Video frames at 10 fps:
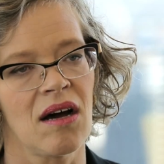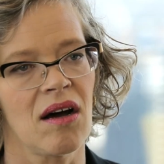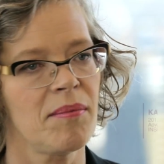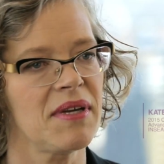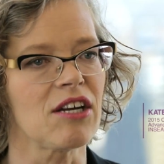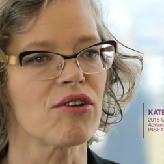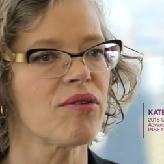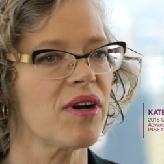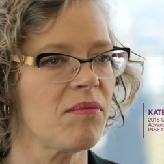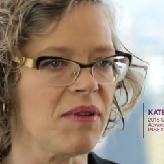I'm
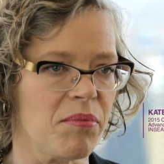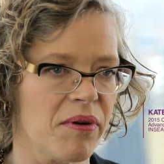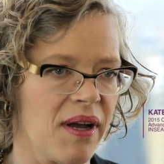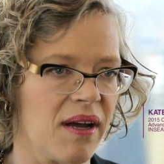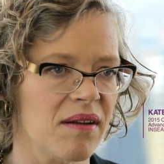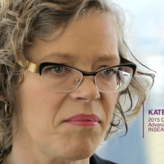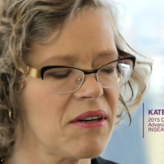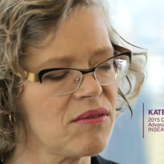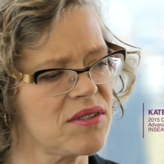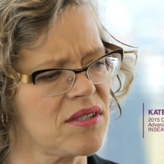incredibly proud,
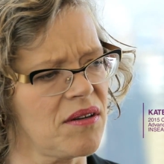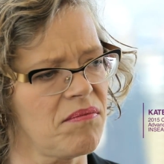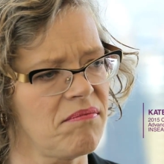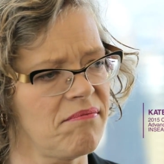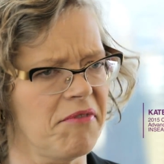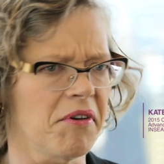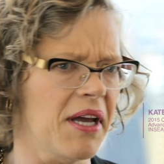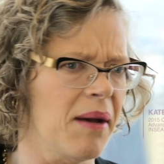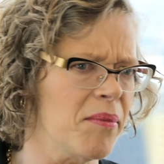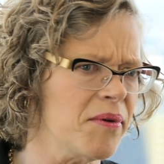but also very
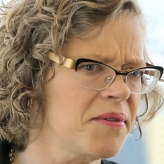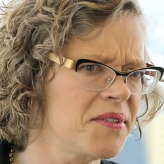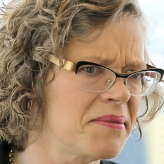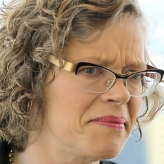humbled